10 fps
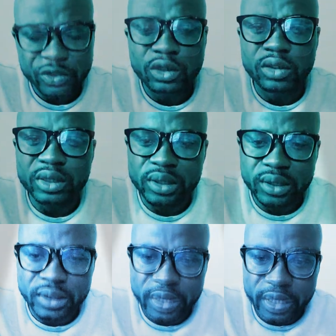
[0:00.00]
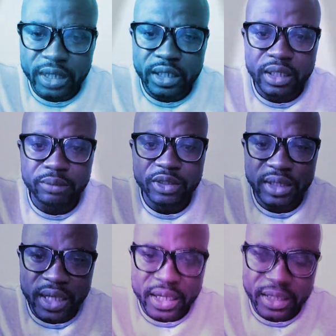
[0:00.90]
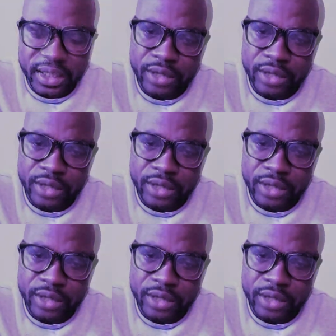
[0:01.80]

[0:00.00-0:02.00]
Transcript: of the same toxic